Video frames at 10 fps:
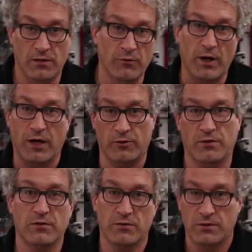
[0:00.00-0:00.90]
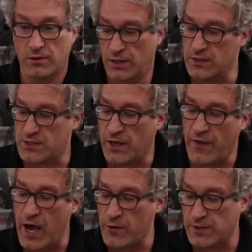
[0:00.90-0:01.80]
around inside
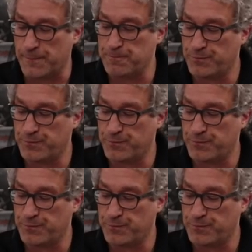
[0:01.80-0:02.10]
the housing.